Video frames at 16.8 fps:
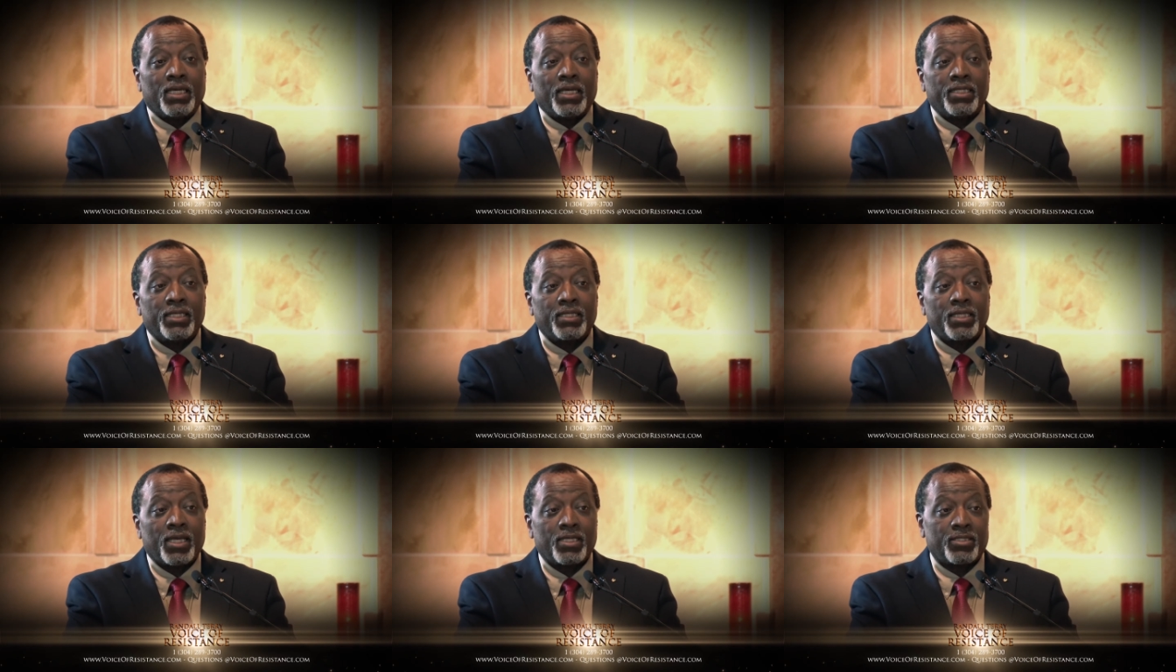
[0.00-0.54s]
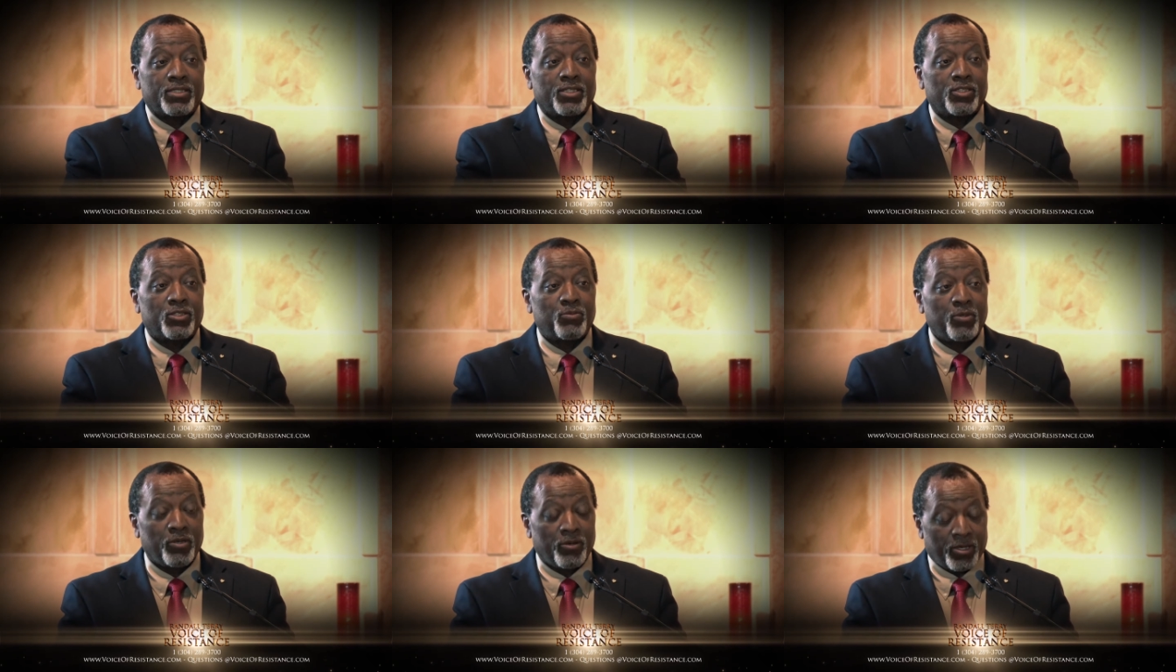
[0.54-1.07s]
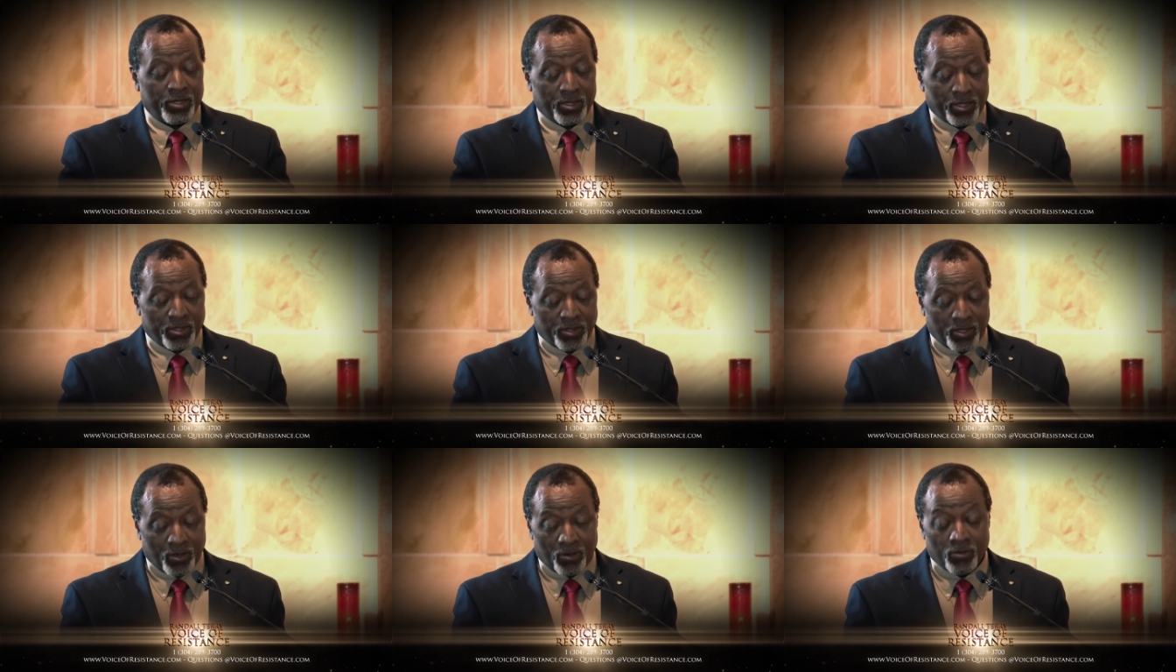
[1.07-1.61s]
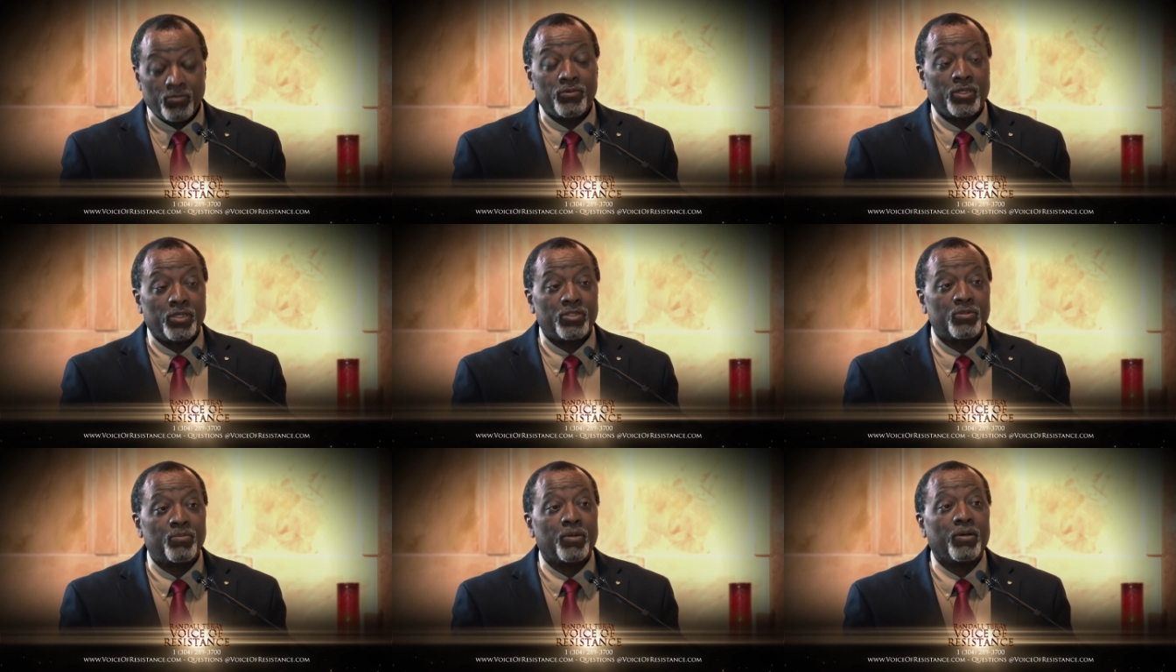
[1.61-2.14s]
I think that's the spirit and the
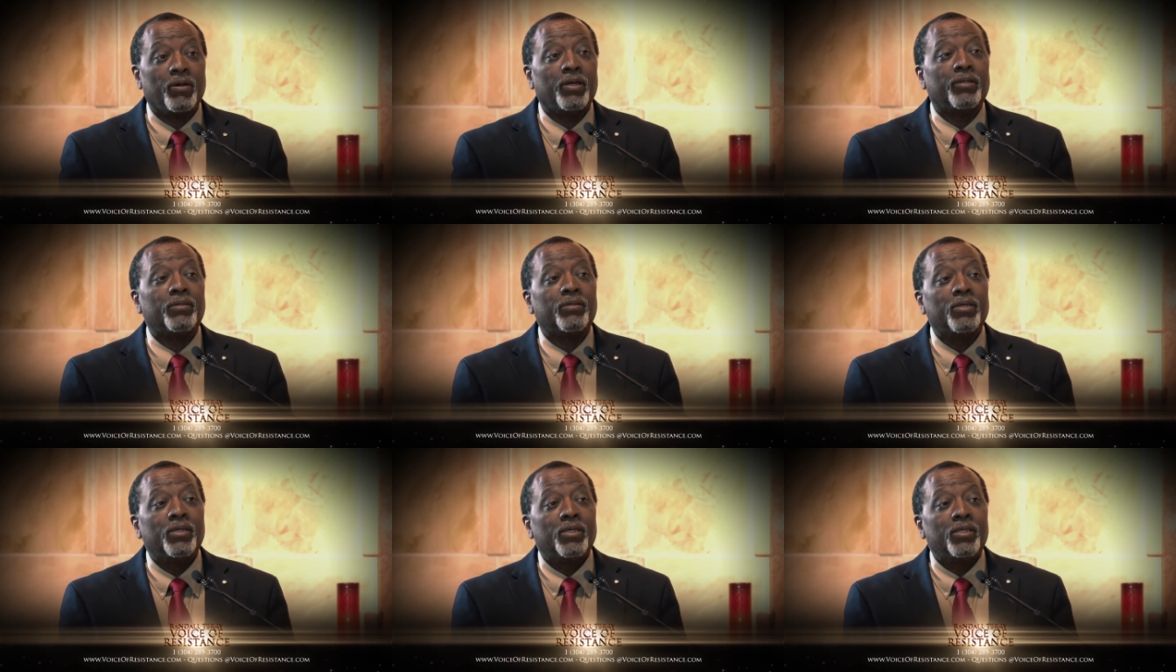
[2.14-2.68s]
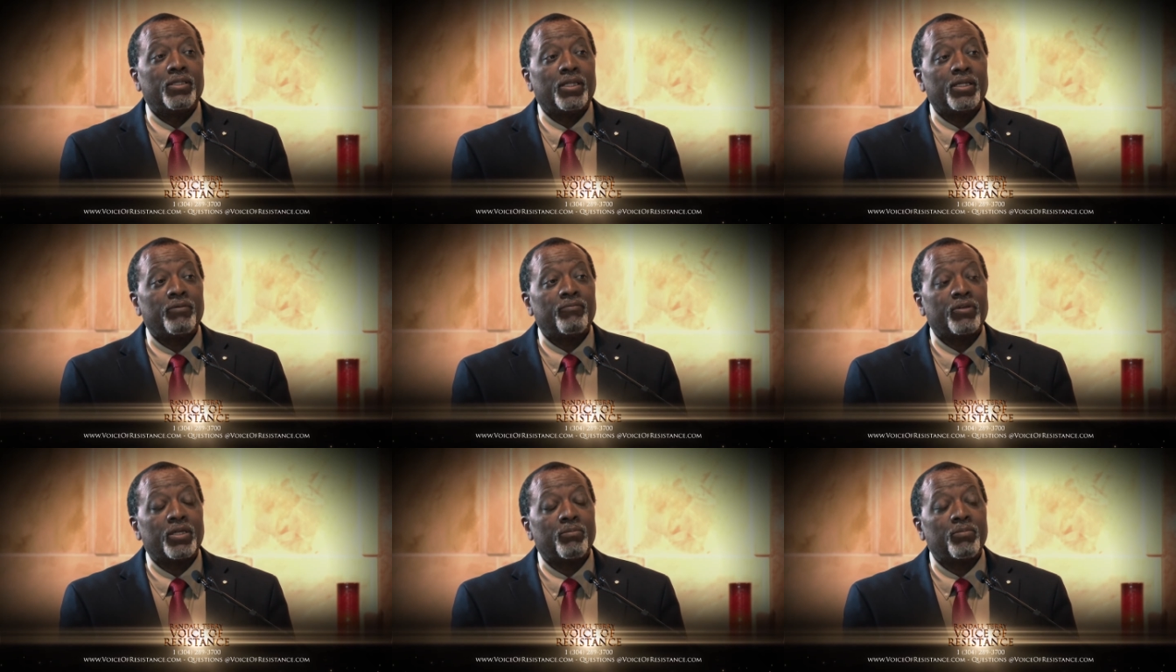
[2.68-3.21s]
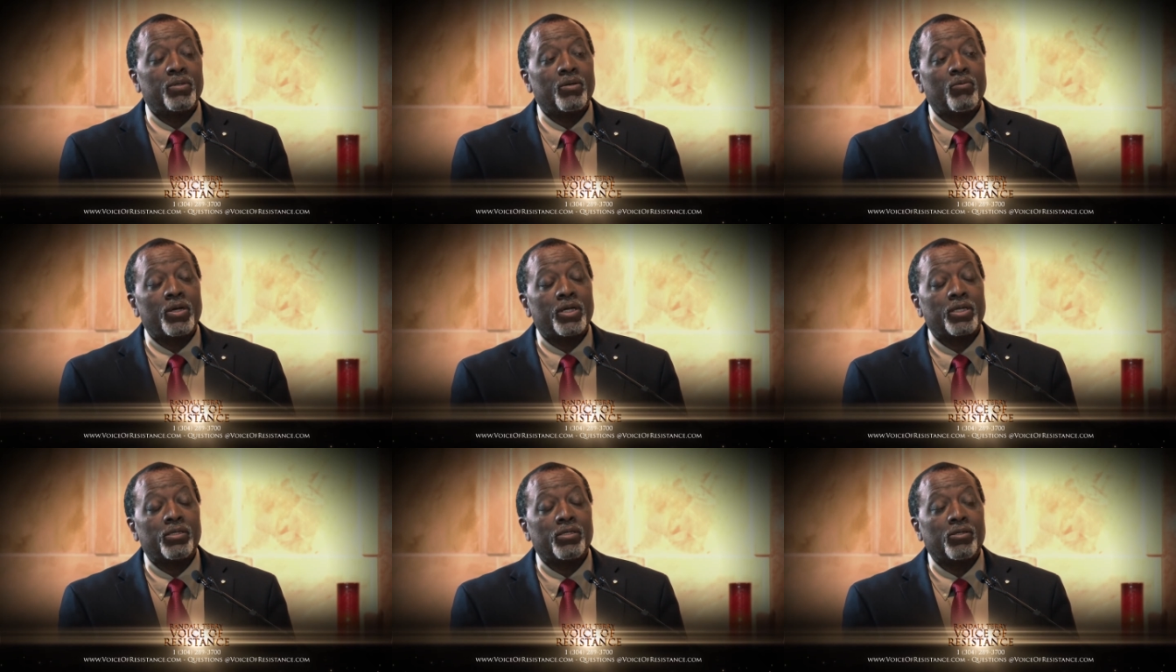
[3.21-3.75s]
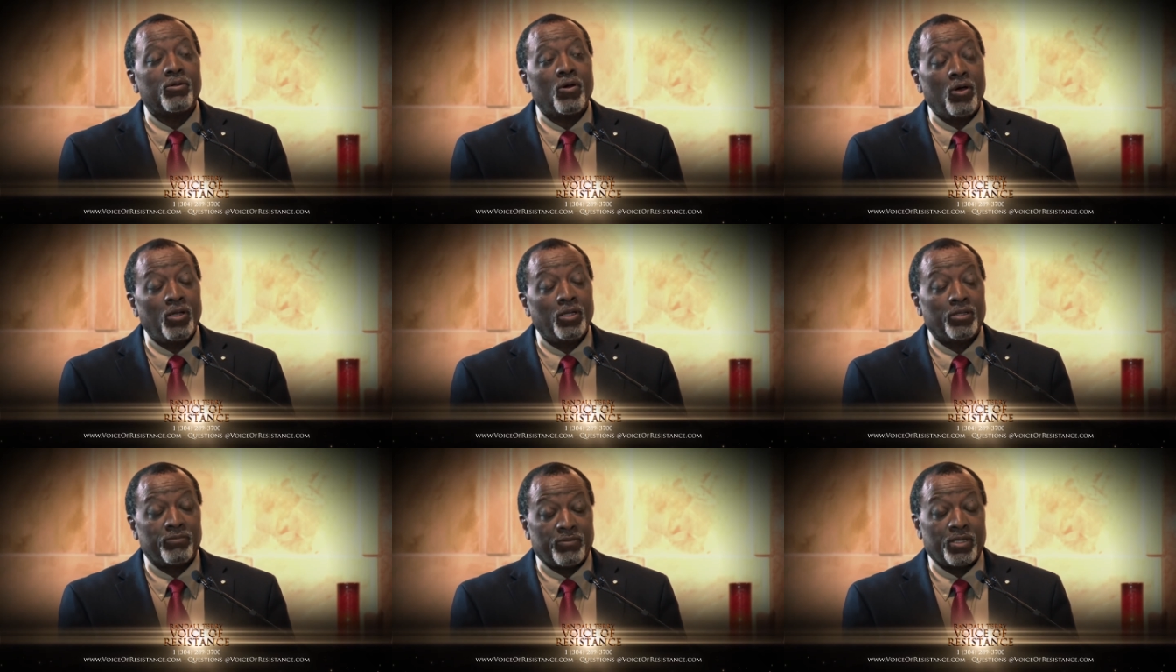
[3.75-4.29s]
only spirit that if it can be awakened in
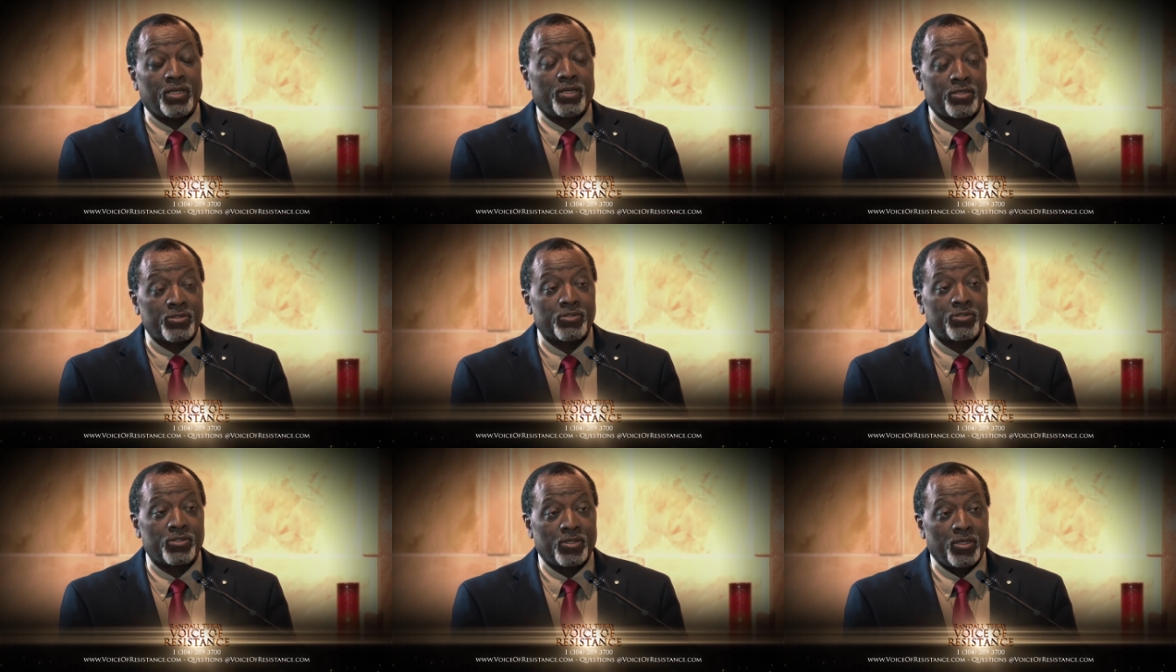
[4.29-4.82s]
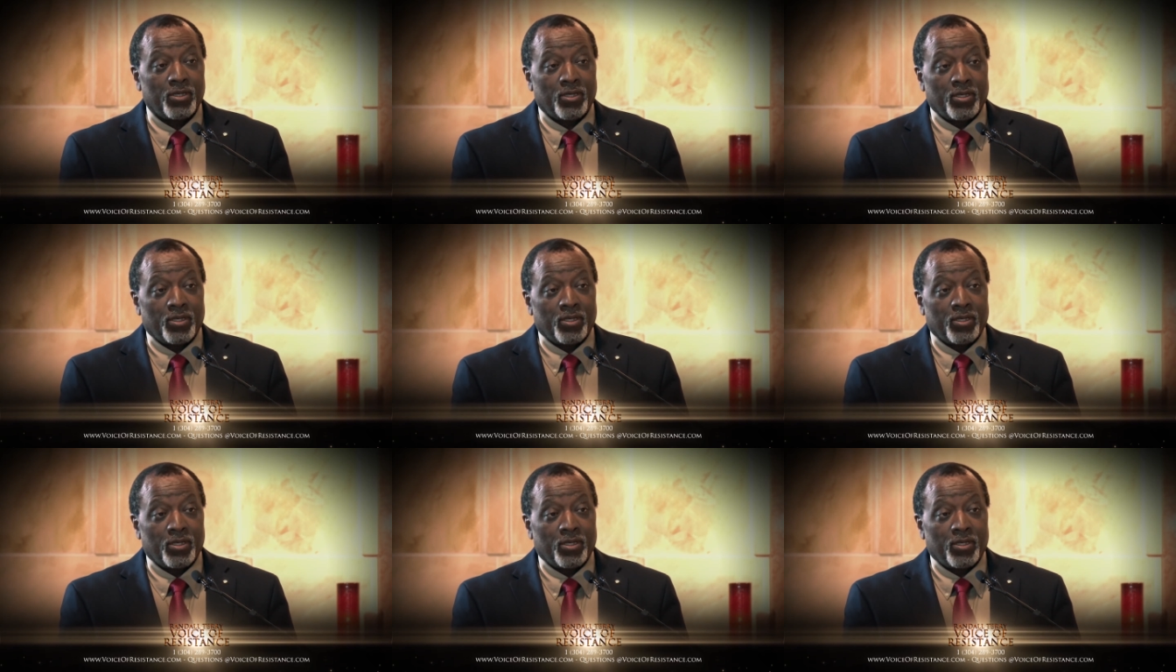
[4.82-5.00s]
all of us,